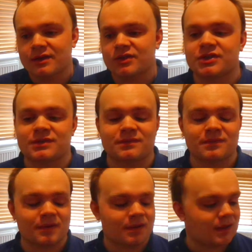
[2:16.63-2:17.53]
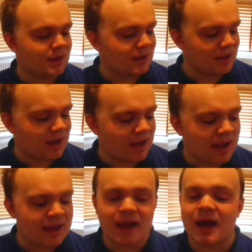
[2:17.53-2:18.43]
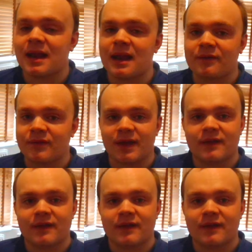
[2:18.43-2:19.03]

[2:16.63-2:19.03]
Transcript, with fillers: Just, I, I love it.